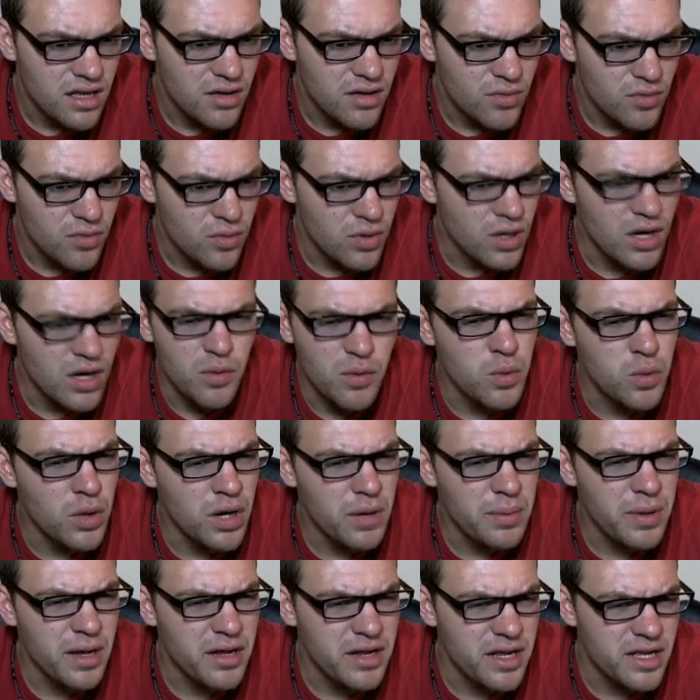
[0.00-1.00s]
What
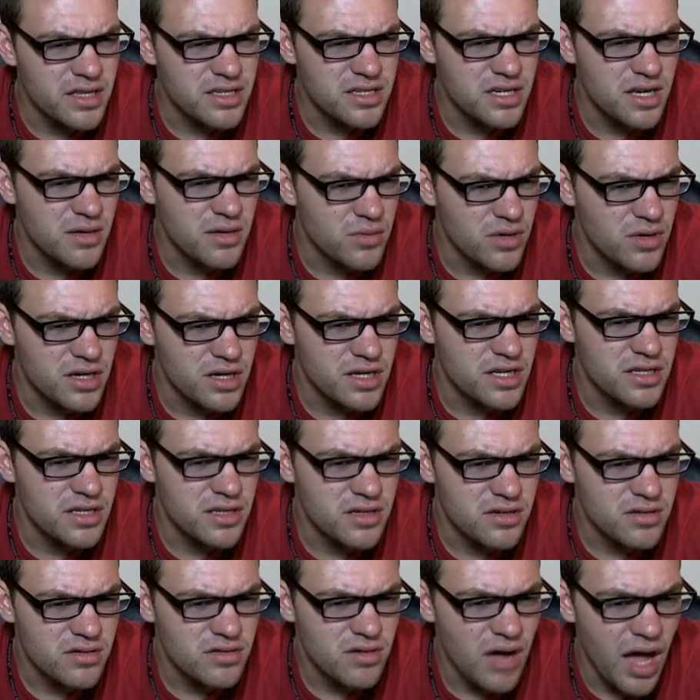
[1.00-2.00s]
about Nate Shot? What did he
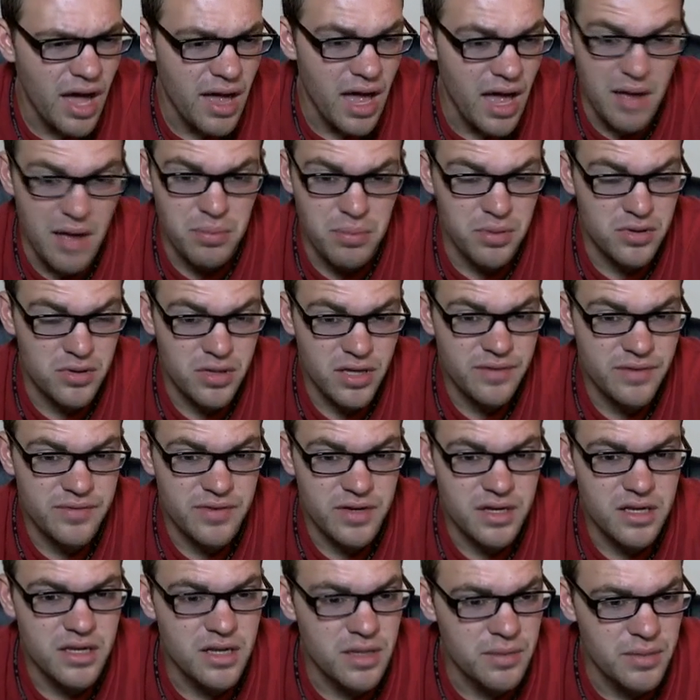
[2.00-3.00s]
do? I believe
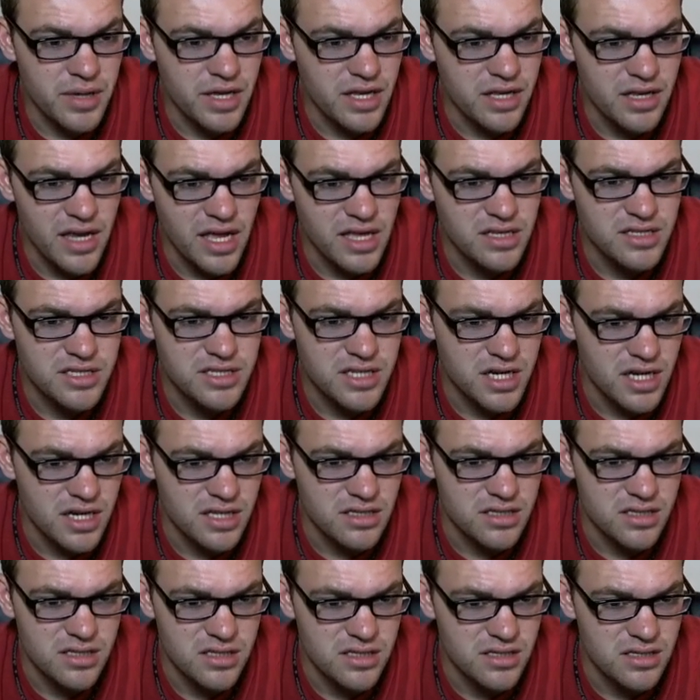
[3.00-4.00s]
it. I mean, Nate
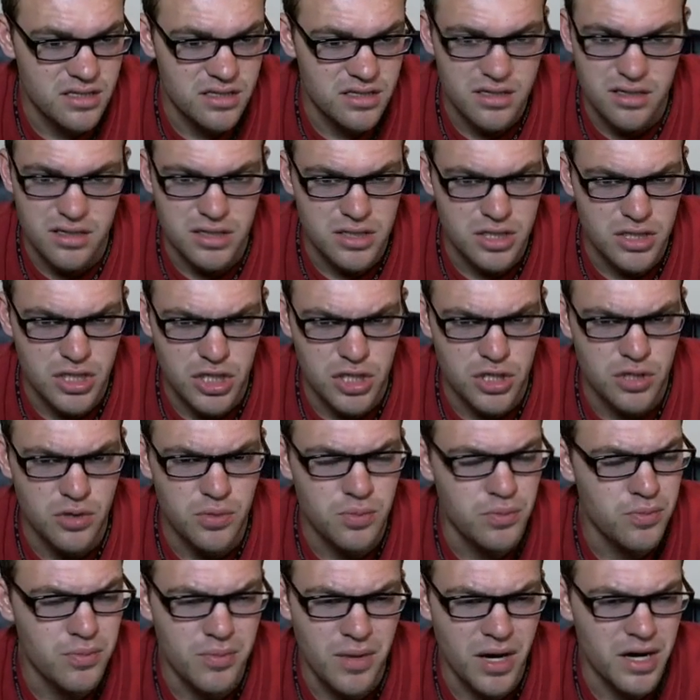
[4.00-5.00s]
Shot's
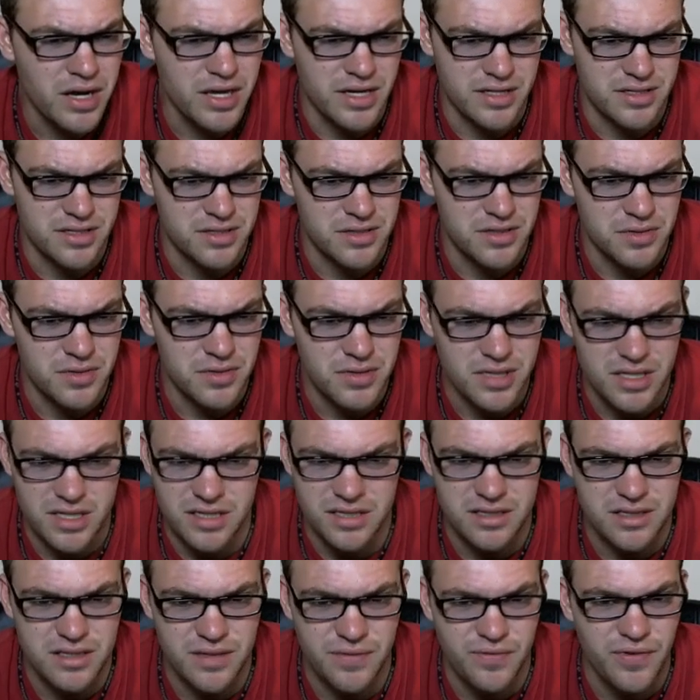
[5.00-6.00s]
humongous, dude.
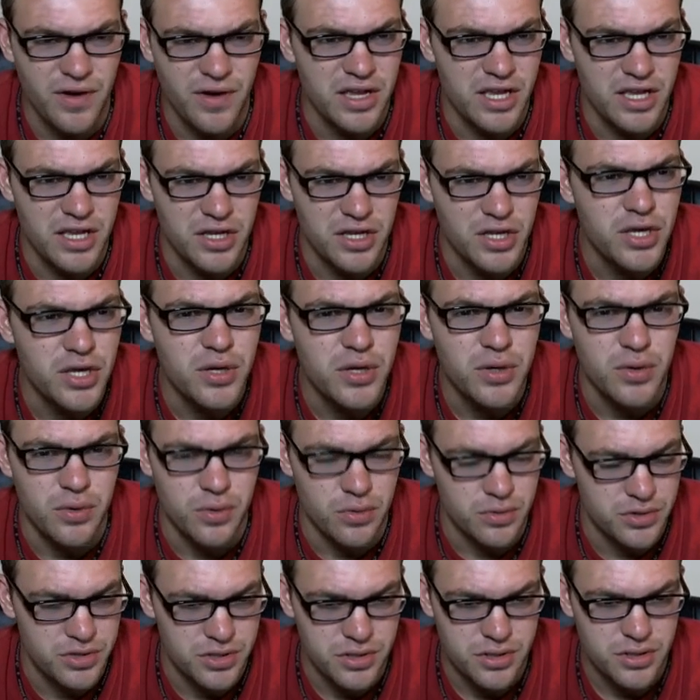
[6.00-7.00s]
He's fucking
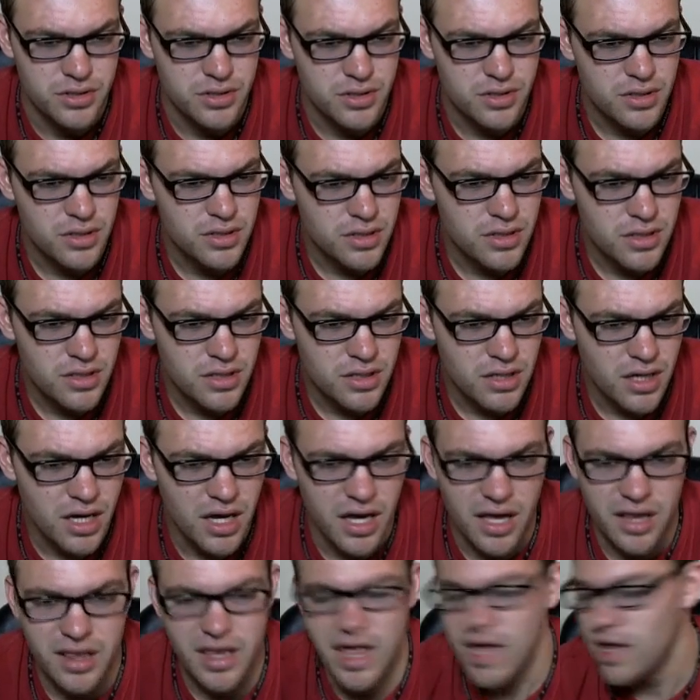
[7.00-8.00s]
huge.
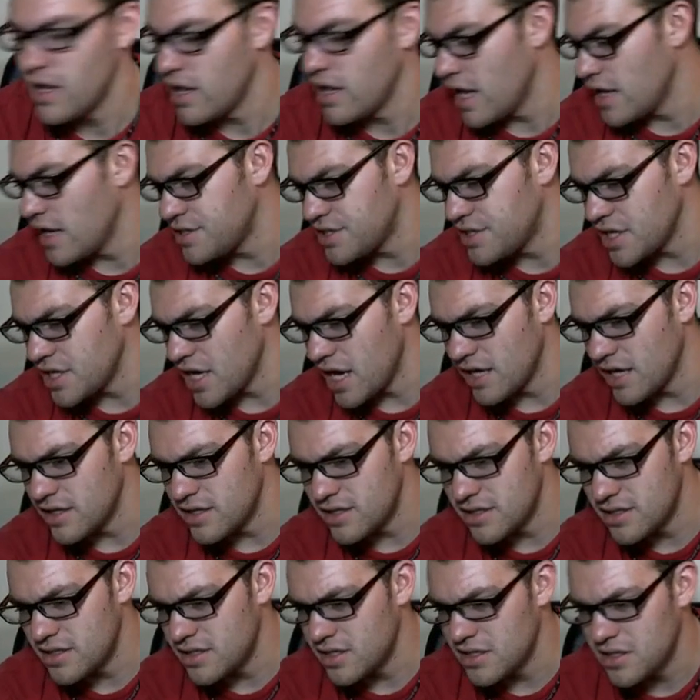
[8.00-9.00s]
Nate
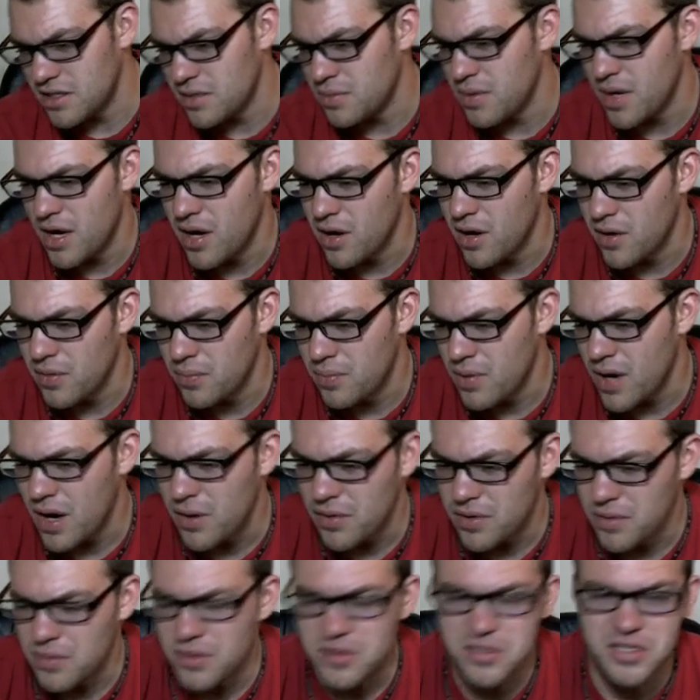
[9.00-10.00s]
Shot's just about
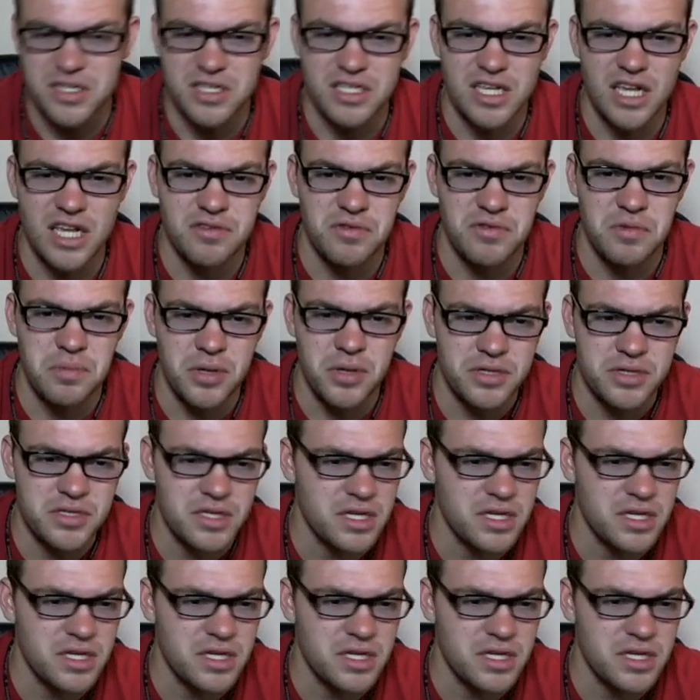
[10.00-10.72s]
probably the most successful person,